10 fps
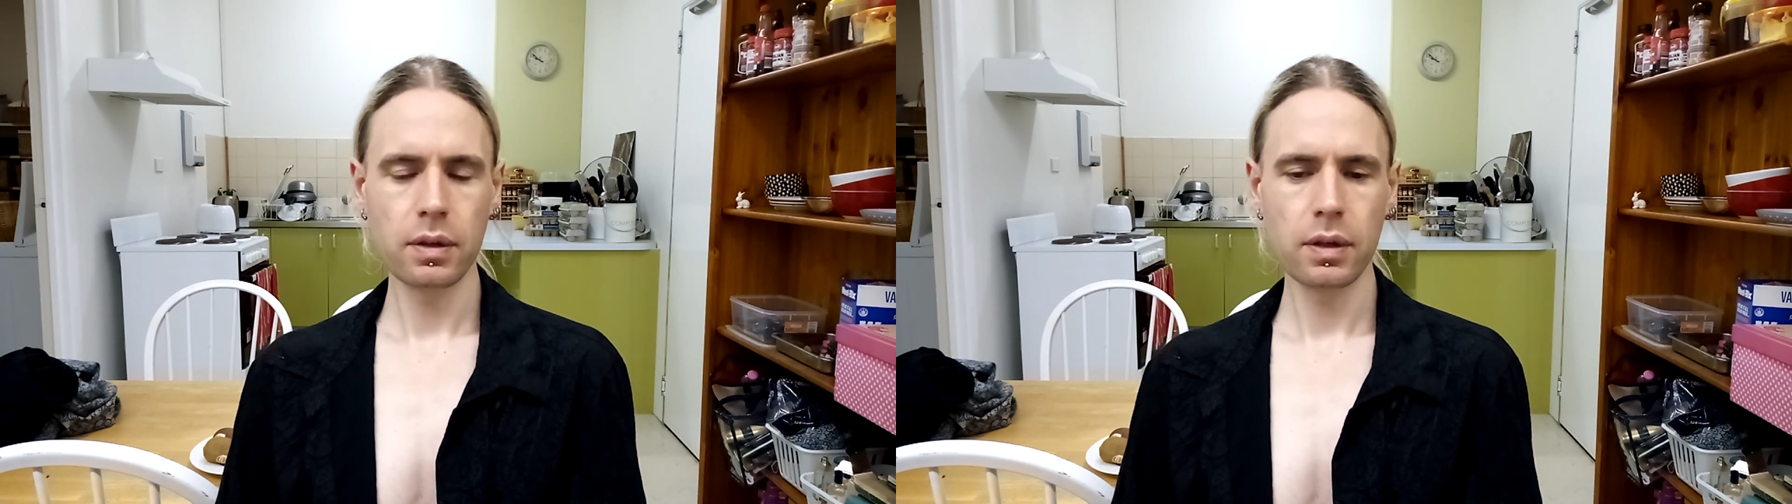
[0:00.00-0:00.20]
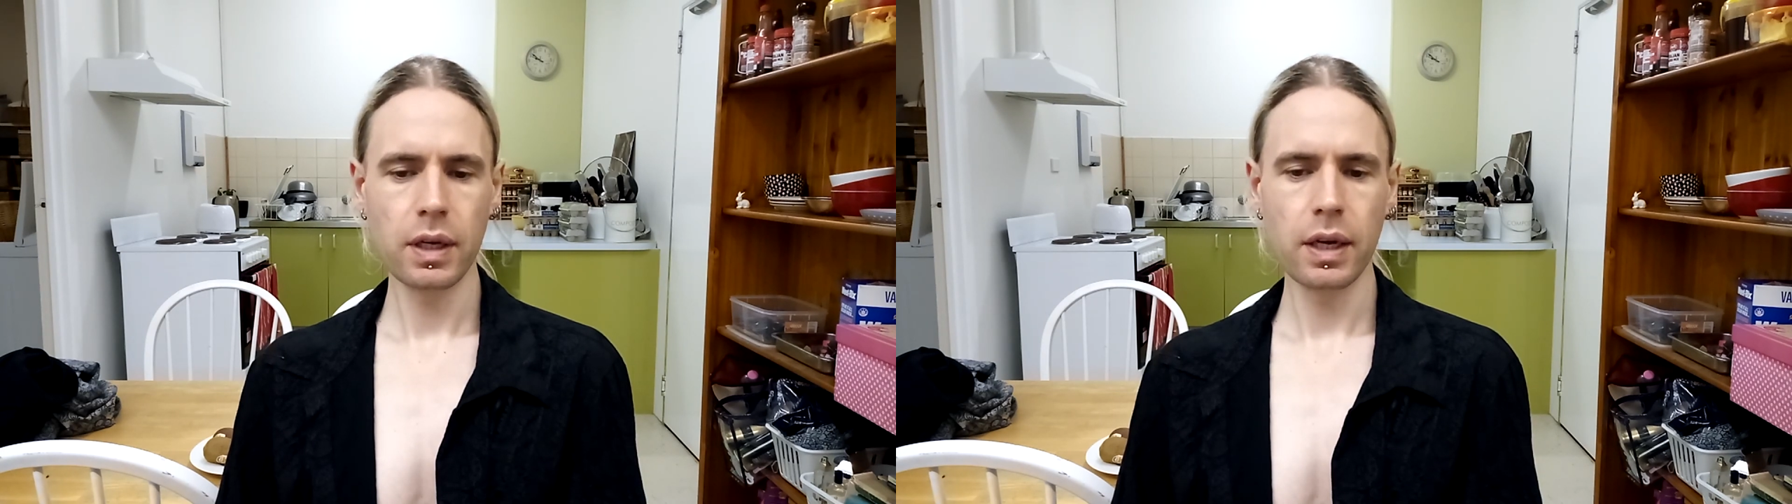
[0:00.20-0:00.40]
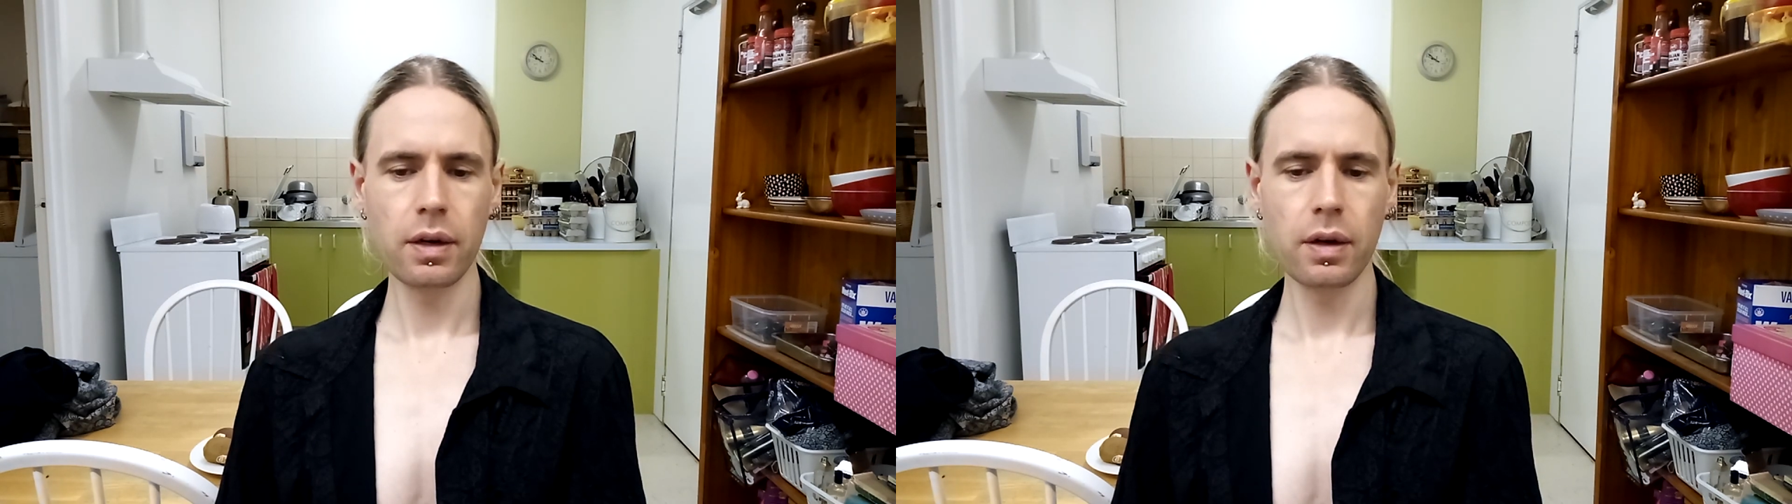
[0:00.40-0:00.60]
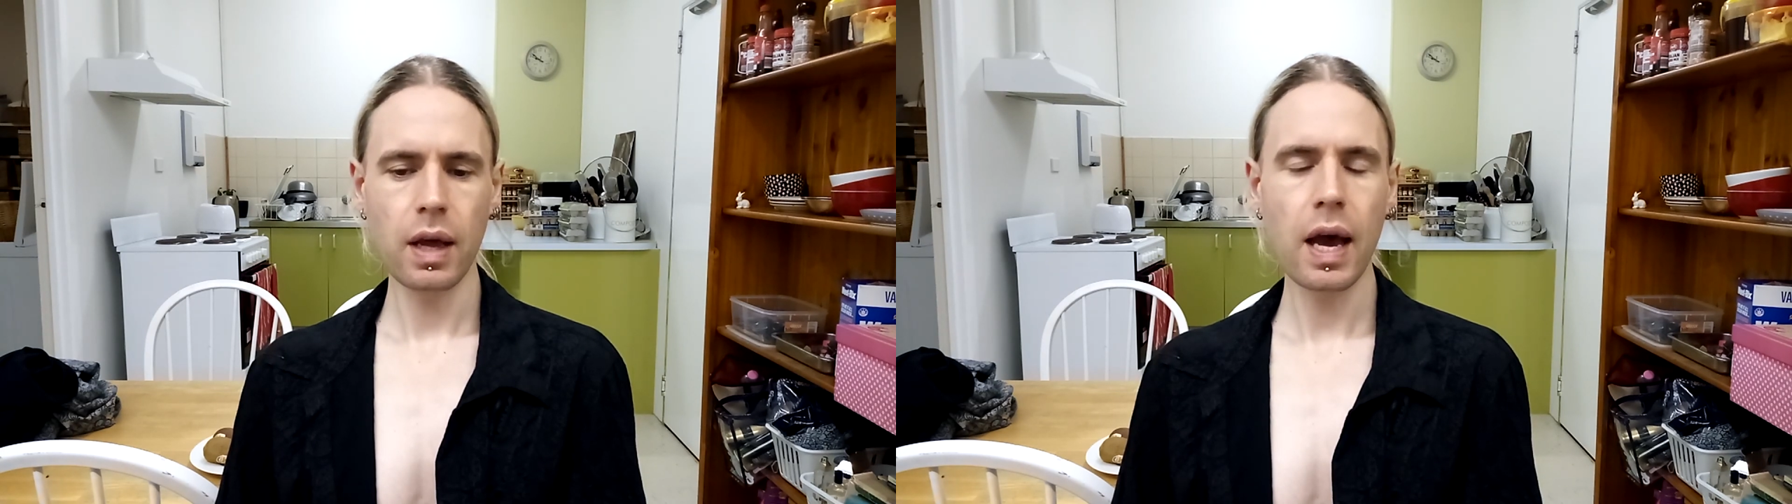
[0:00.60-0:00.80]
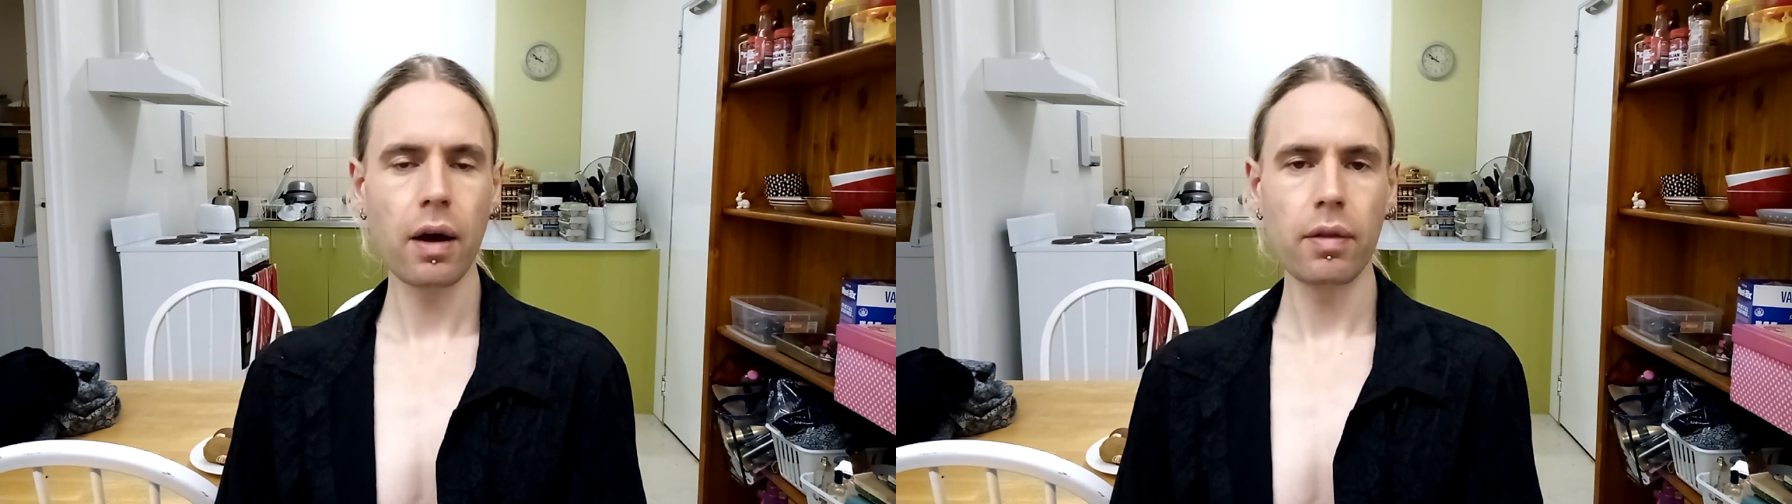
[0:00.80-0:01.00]
in
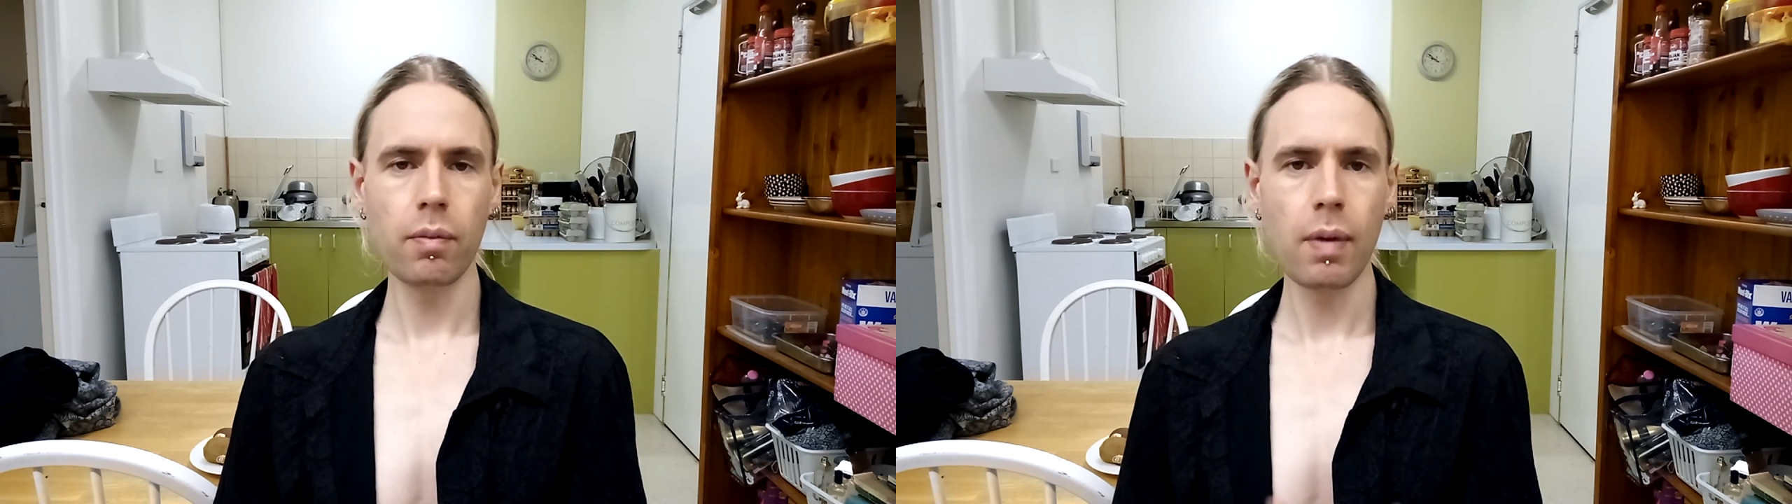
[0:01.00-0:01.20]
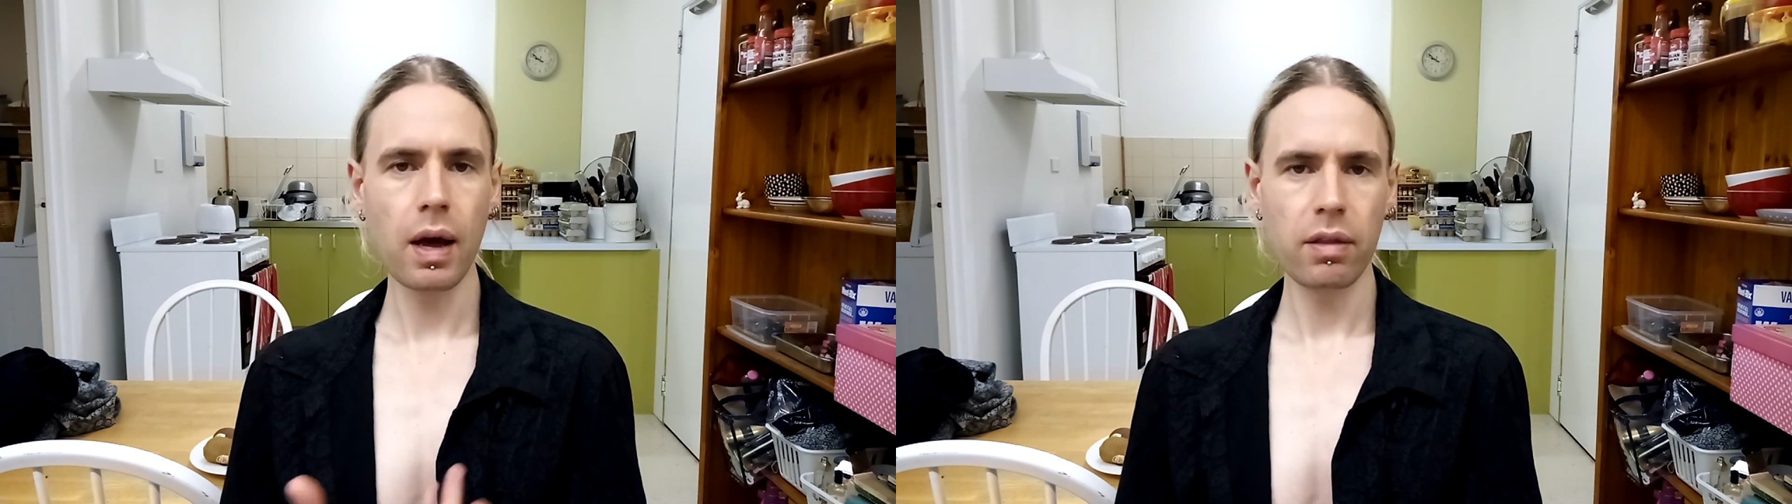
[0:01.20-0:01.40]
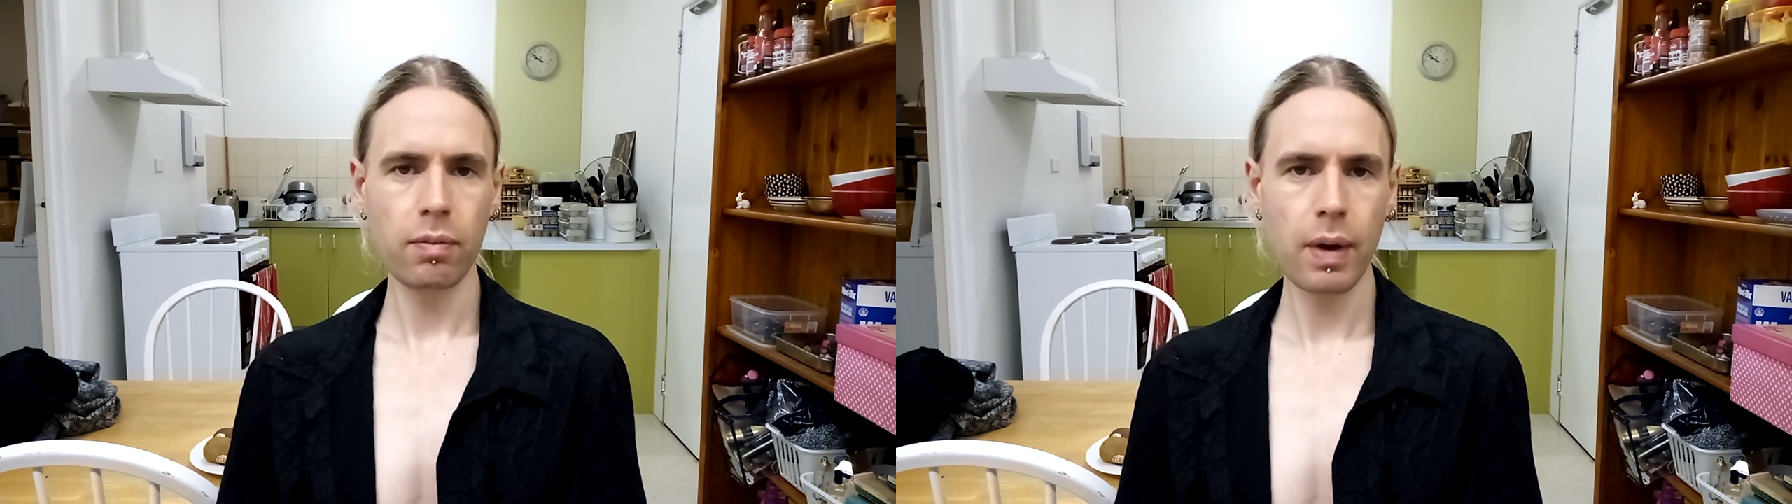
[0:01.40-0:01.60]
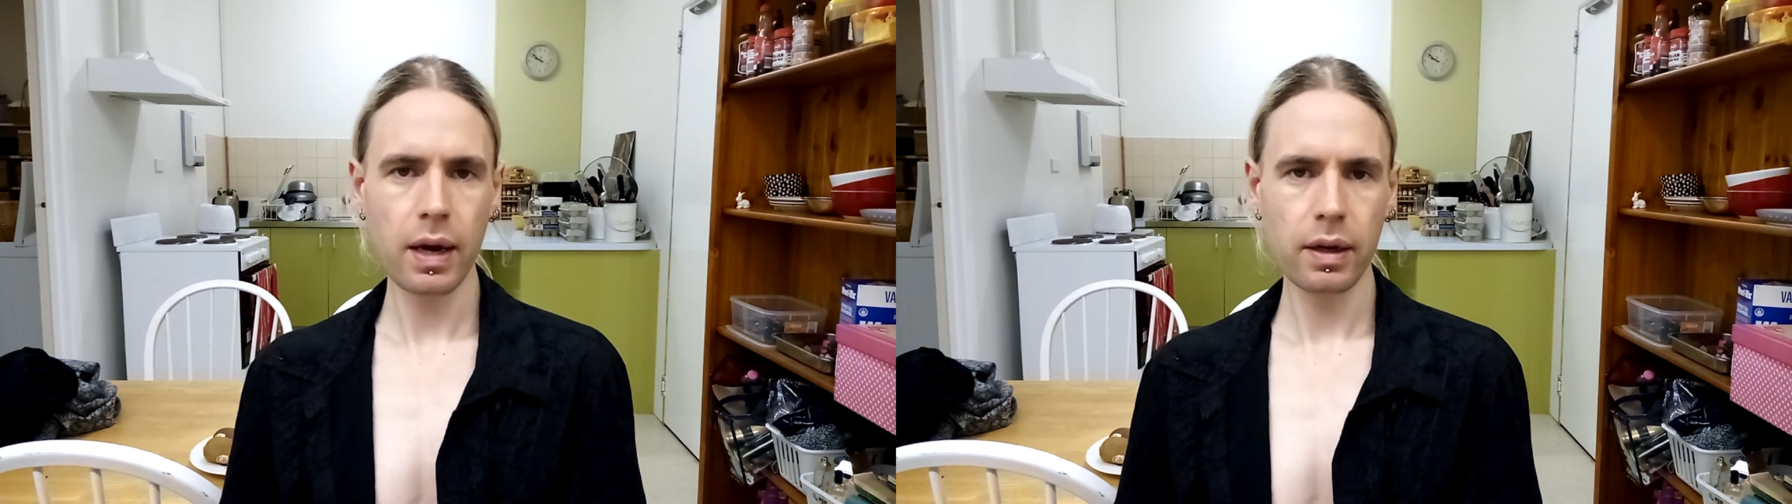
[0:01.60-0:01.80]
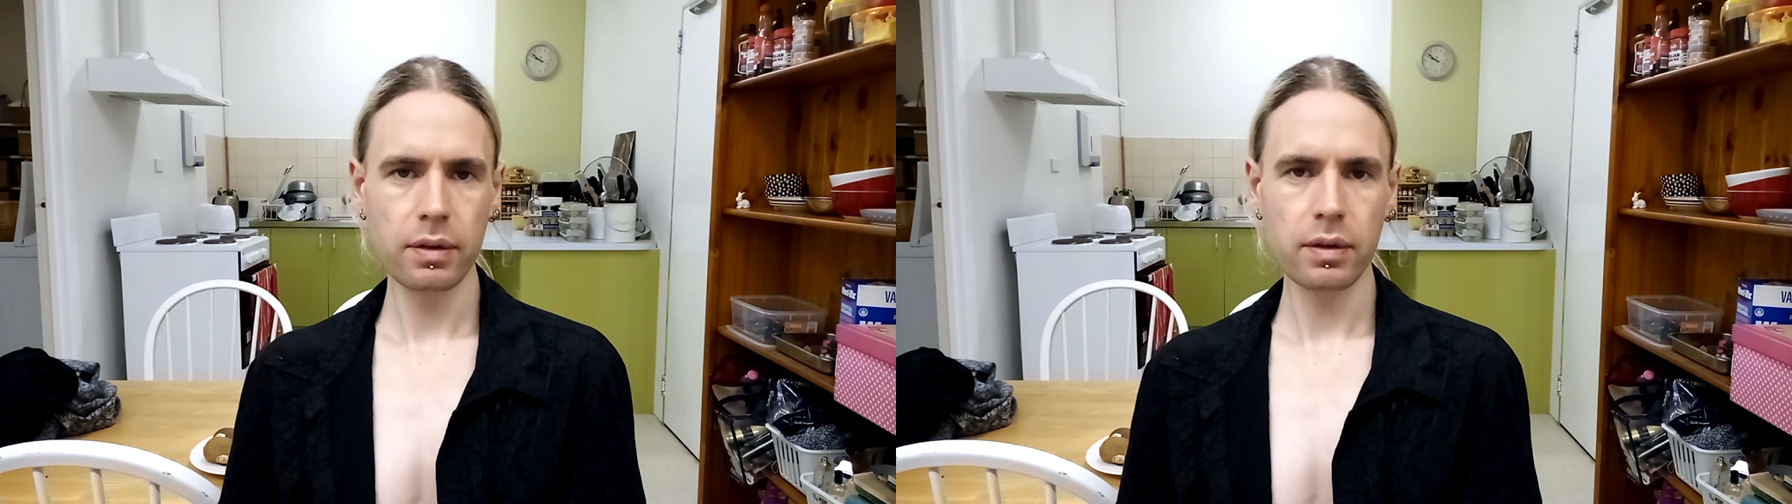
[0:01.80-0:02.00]
how the
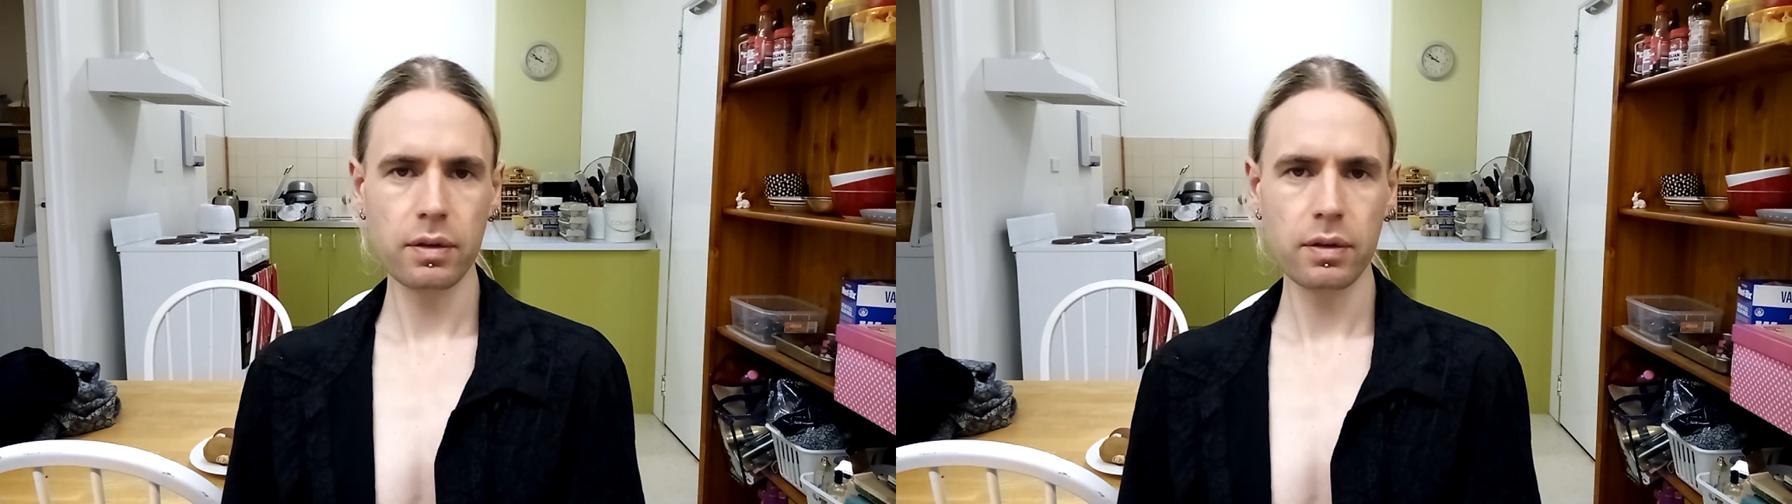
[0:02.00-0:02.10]
mathematics is